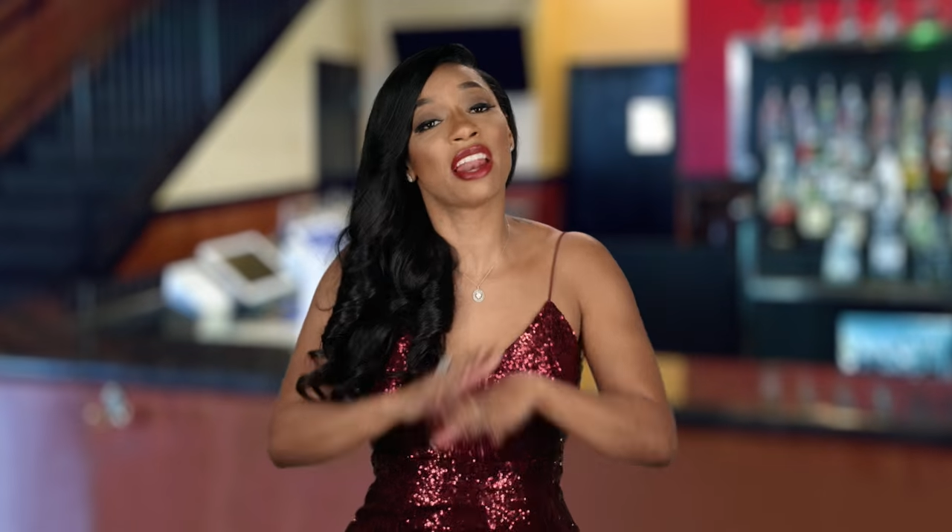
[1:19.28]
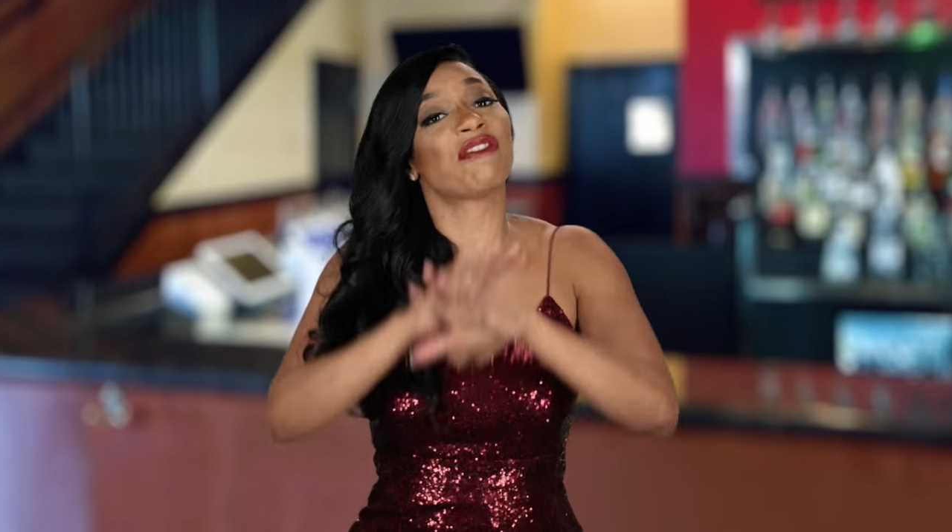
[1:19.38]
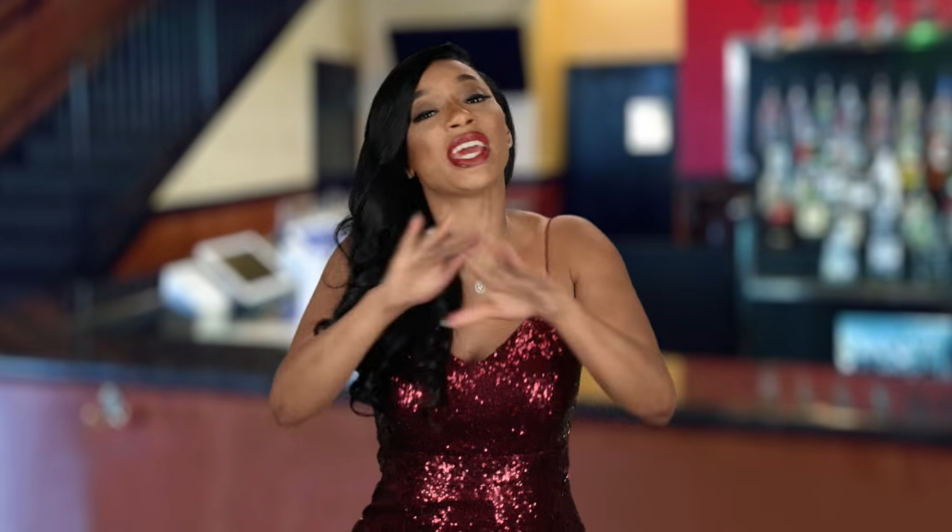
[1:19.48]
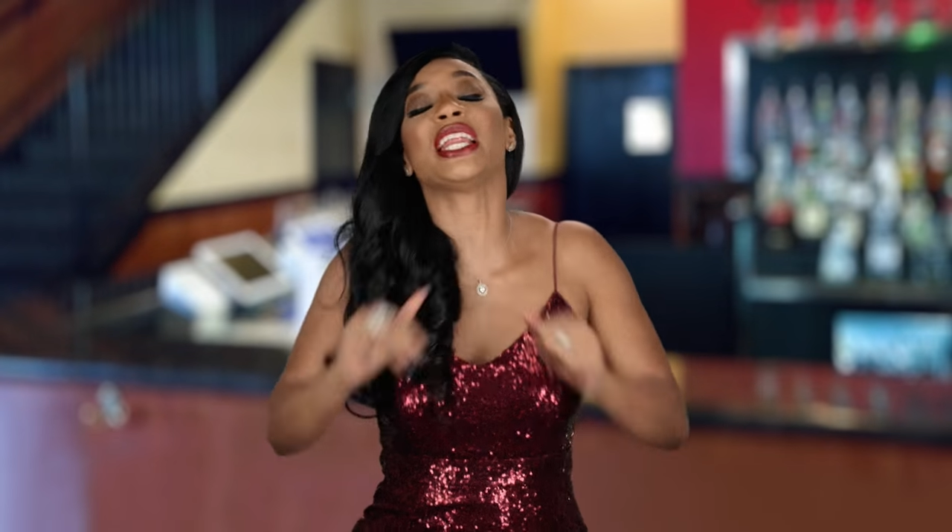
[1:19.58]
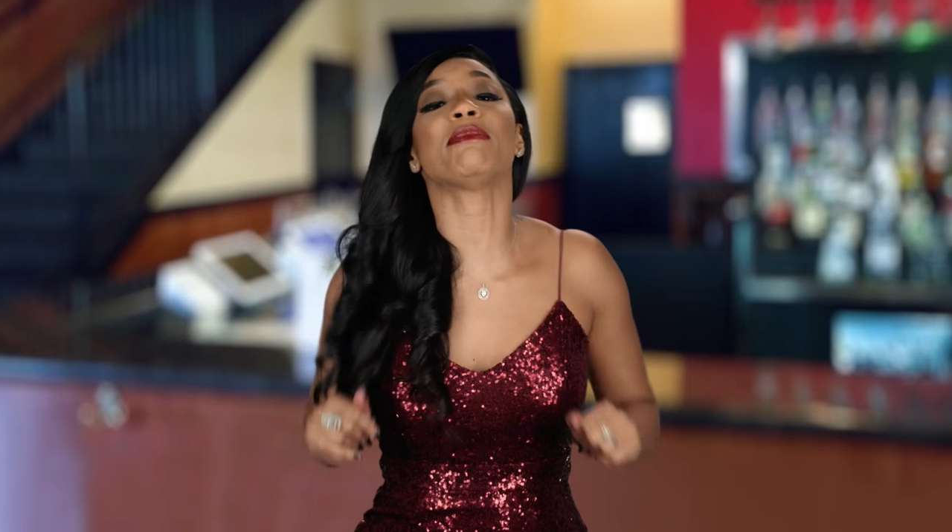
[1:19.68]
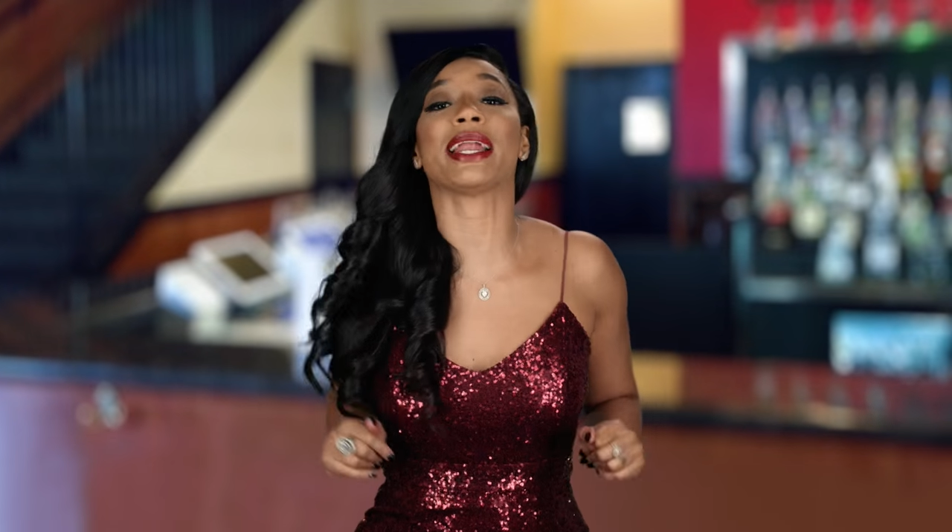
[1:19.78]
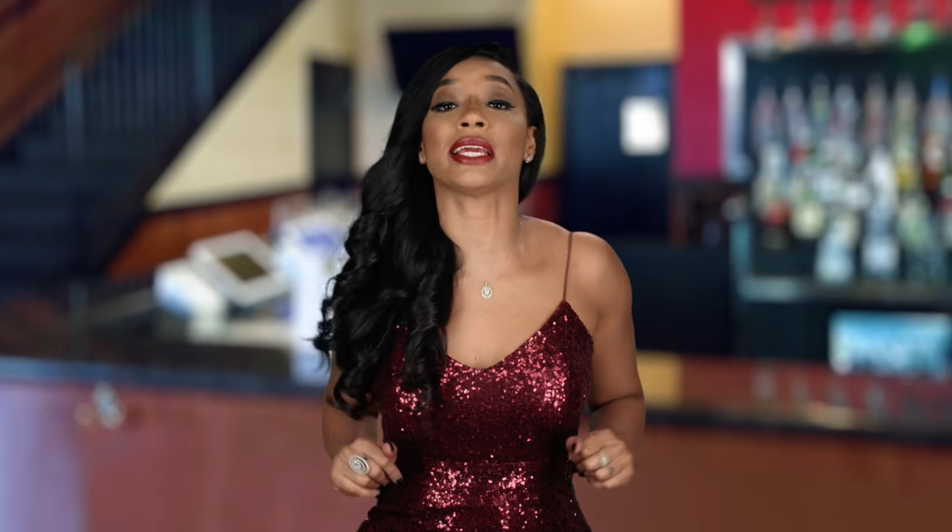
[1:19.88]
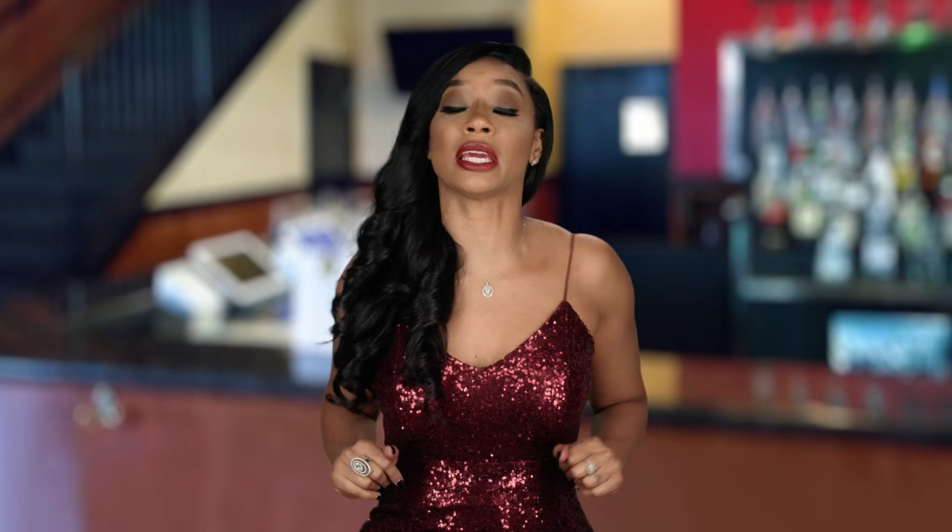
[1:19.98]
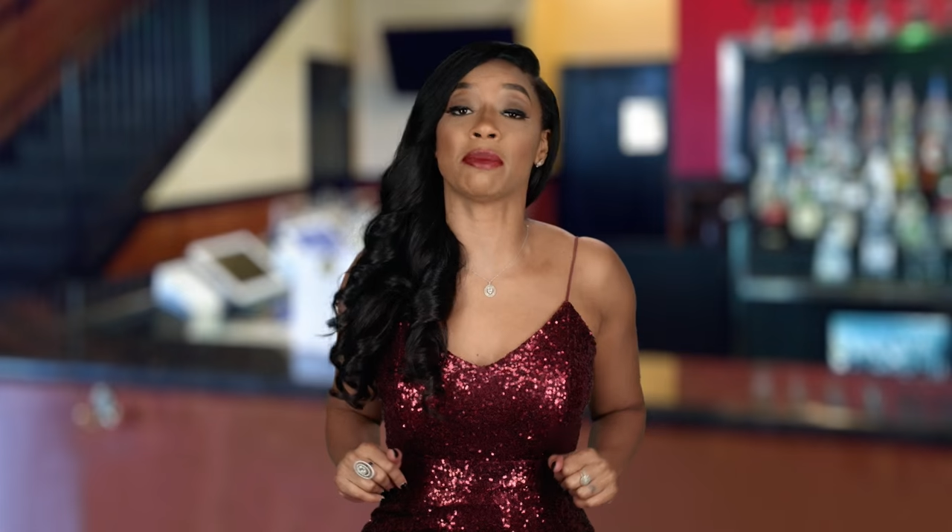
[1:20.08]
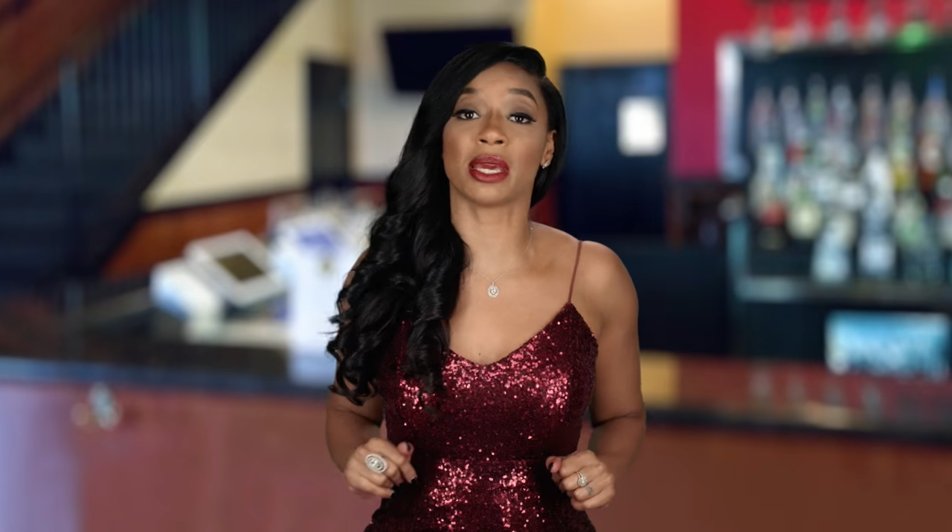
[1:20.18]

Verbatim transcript: And if anybody could get